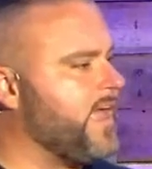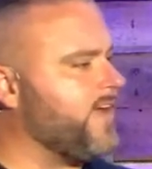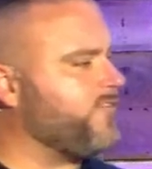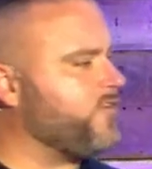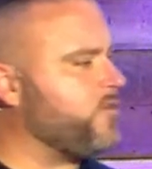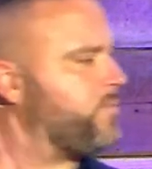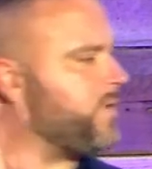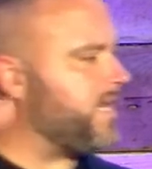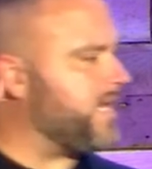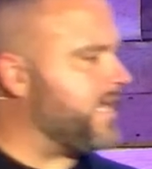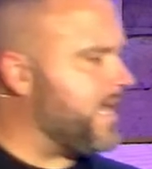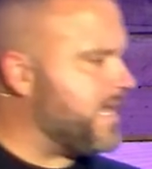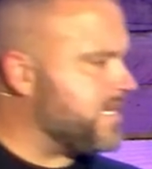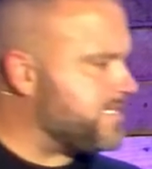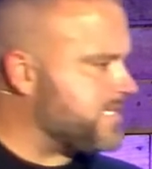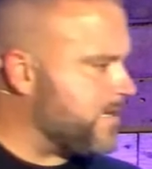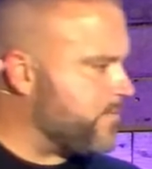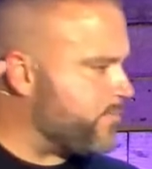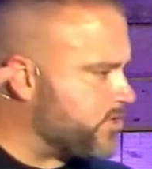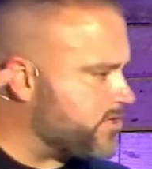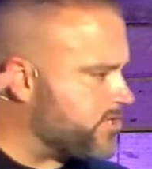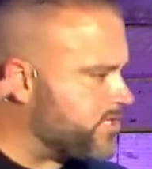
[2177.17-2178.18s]
Everybody
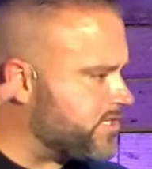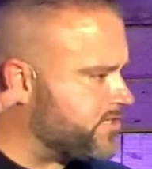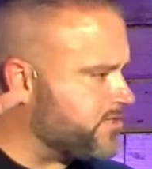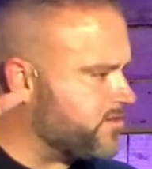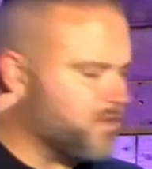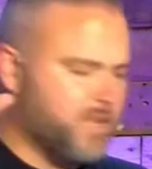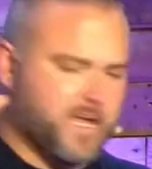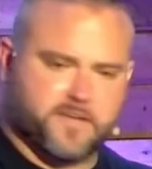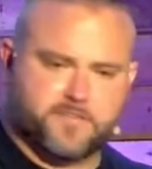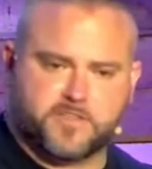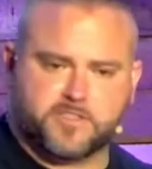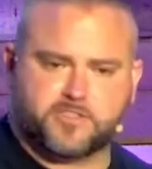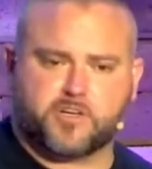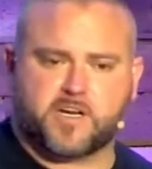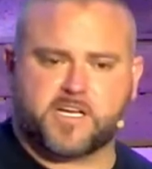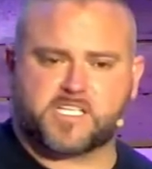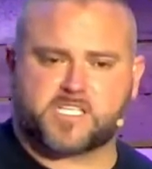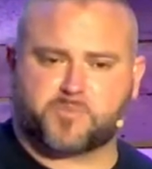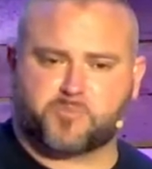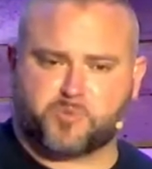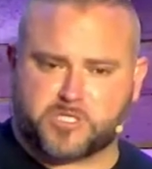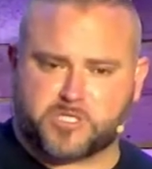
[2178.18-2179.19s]
has that person in your life that
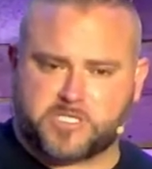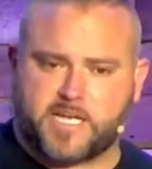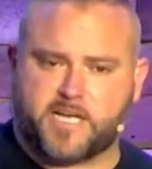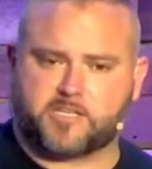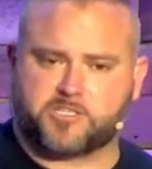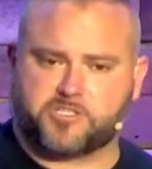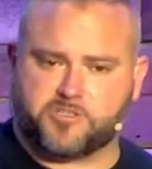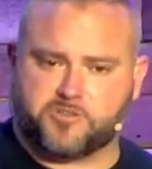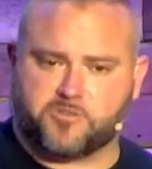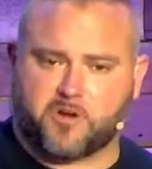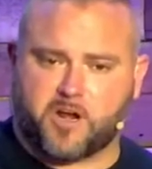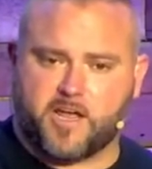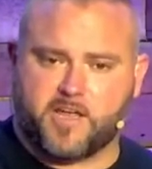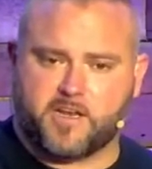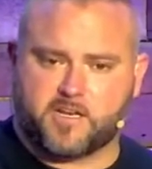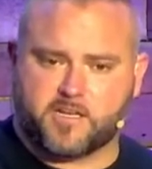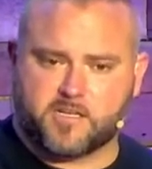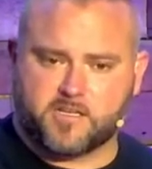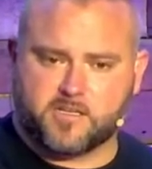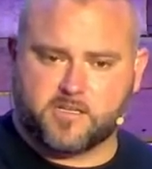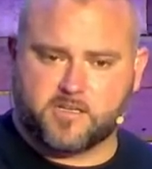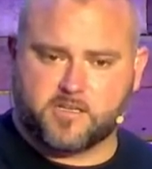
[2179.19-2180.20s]
tries to protect you,
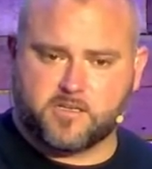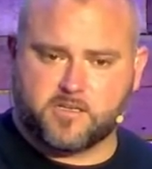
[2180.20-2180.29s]
right?